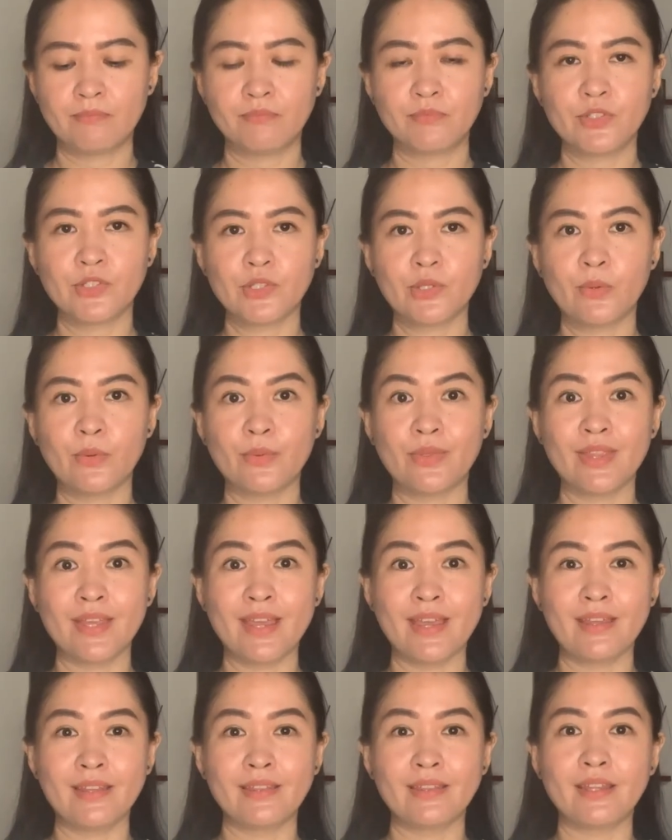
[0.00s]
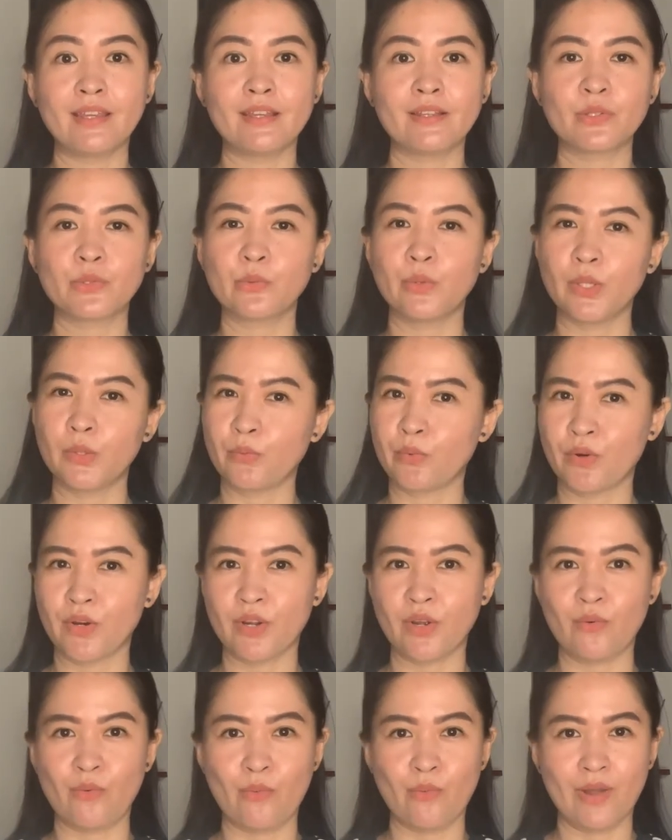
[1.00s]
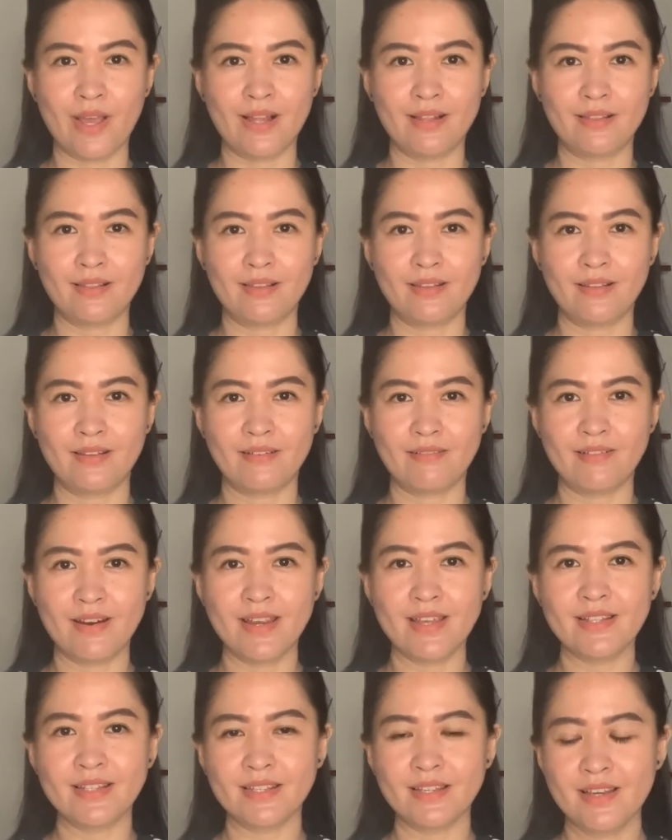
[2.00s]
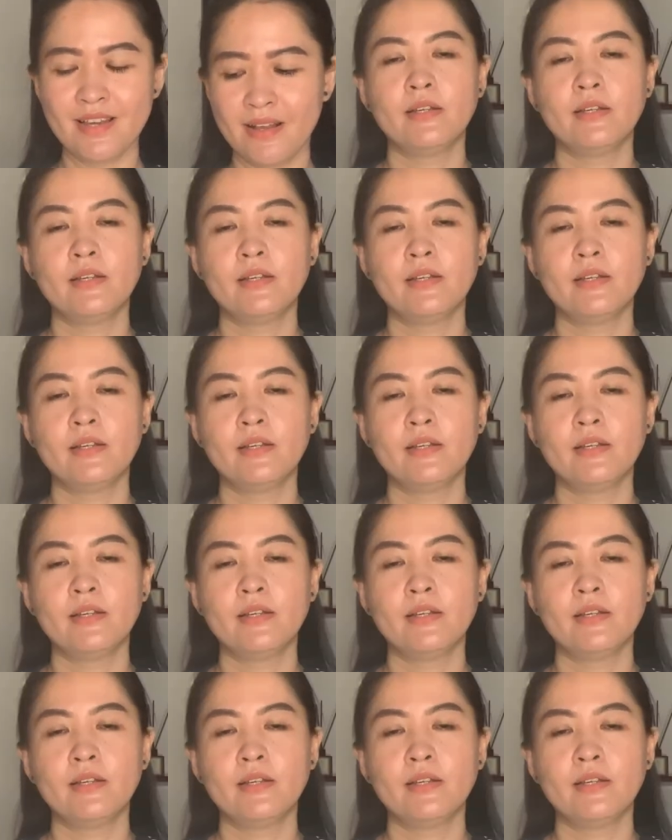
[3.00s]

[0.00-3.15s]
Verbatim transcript: So then this will work well, right?